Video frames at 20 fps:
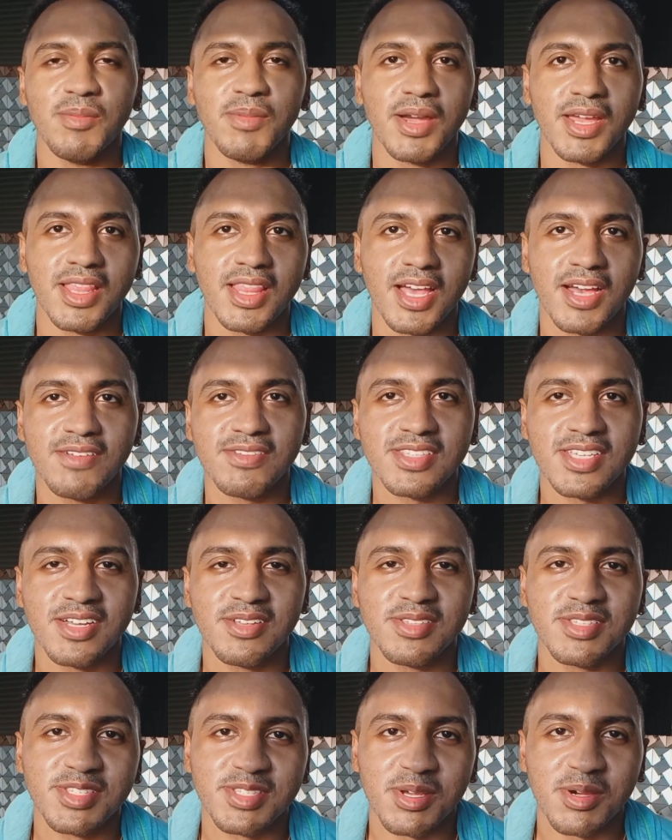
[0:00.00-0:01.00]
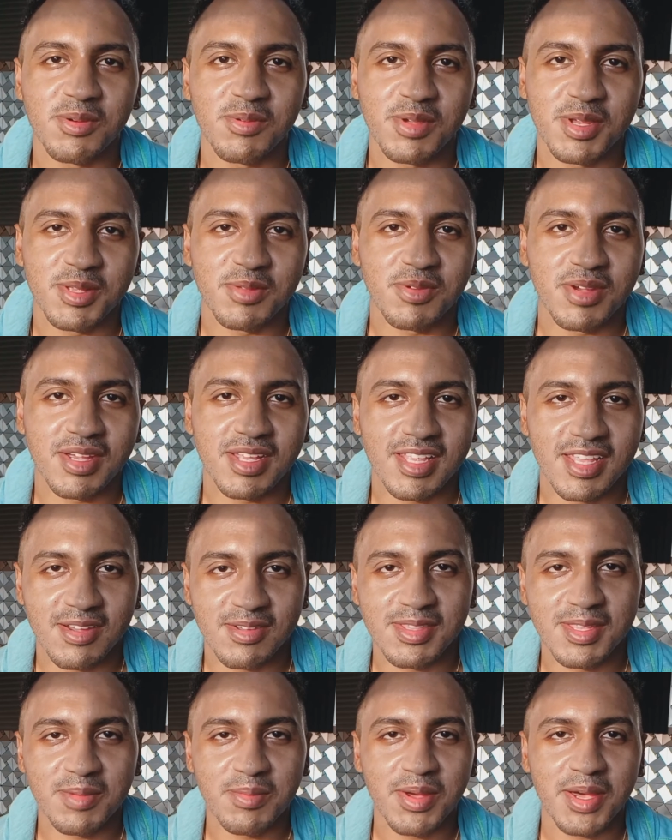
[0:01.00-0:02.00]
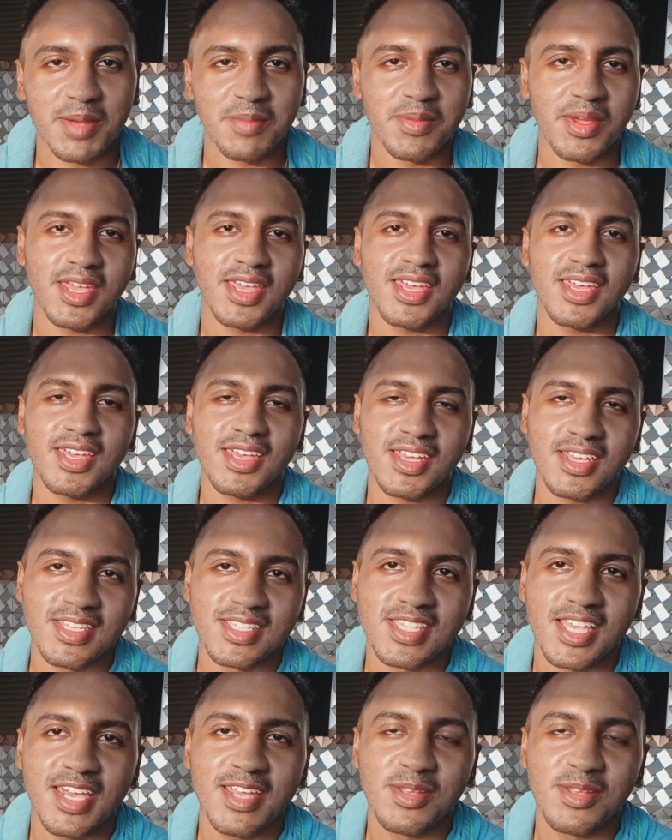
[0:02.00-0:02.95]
My laugh sounds so weird right now, diba, my geekies.